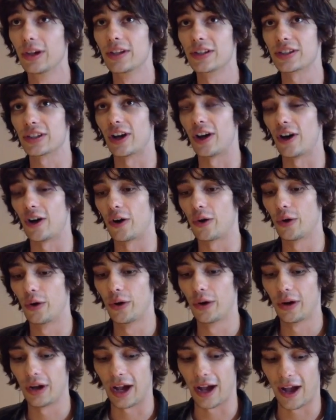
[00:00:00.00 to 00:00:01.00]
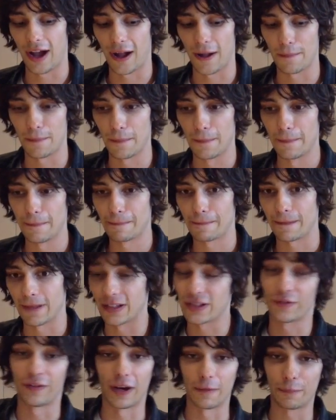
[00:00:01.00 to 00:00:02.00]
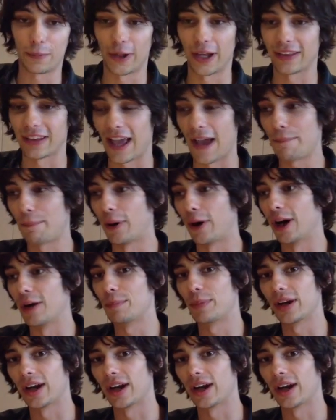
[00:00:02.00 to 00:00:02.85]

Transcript: So it's fun playing that part,